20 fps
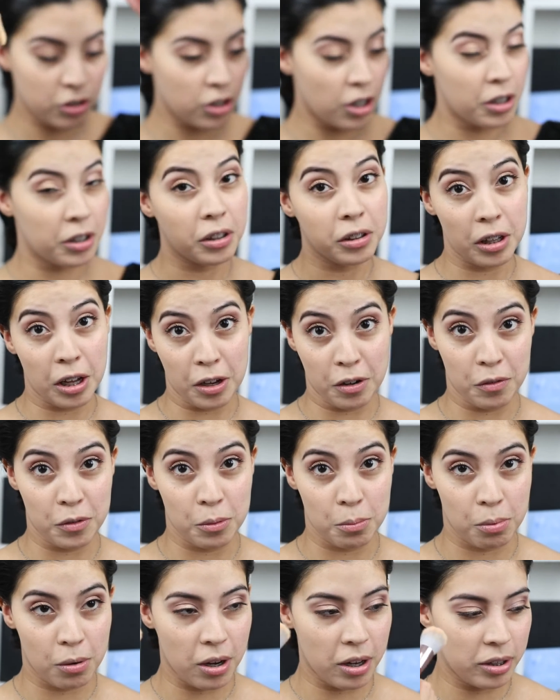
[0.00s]
took on a lot of
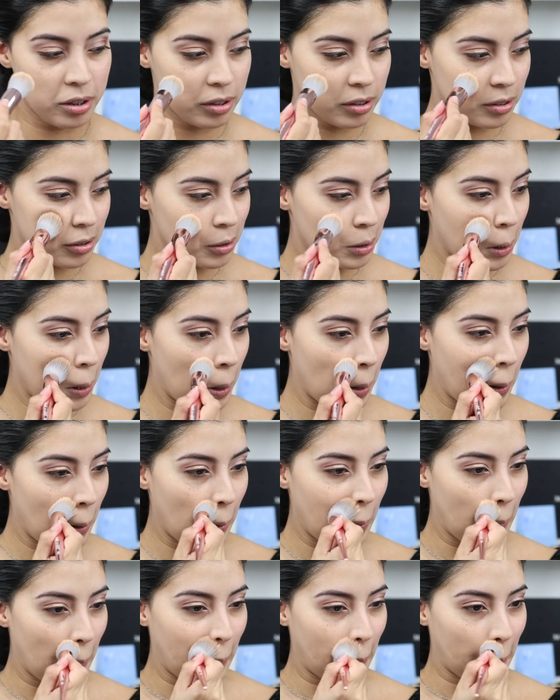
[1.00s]
the product.
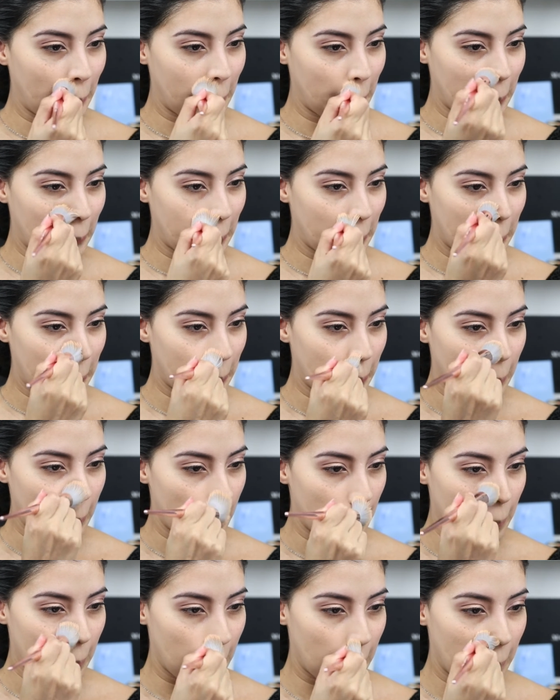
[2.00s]

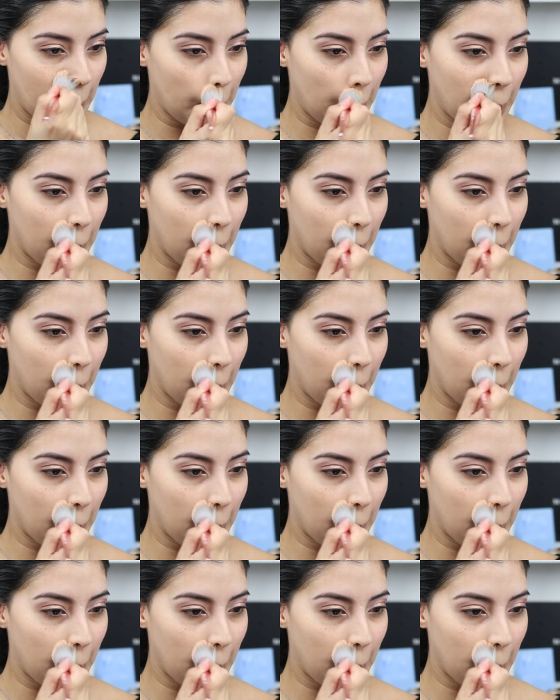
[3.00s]
So